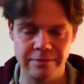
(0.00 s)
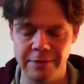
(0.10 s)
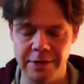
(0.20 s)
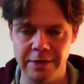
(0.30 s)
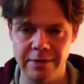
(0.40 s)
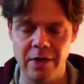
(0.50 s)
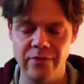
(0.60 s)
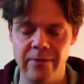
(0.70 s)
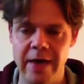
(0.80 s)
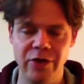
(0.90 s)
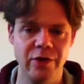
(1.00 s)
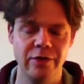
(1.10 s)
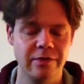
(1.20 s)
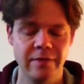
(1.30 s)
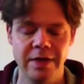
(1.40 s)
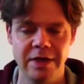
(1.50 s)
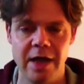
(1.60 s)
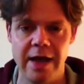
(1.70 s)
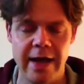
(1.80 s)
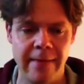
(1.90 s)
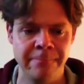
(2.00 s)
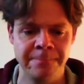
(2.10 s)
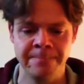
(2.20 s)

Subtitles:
you know, Confirmation, or things like that.